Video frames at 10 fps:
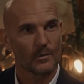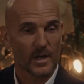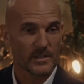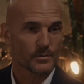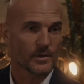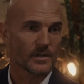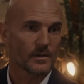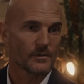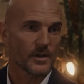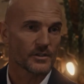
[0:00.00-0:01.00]
Well, I just want to
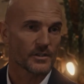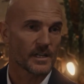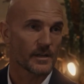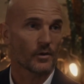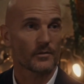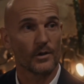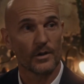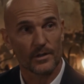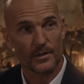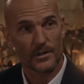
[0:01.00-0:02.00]
know if I should let her off the
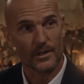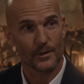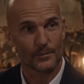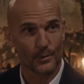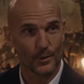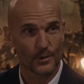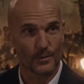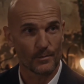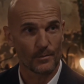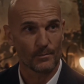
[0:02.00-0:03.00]
hook, you know, for her
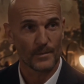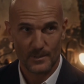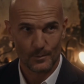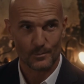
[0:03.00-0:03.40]
mental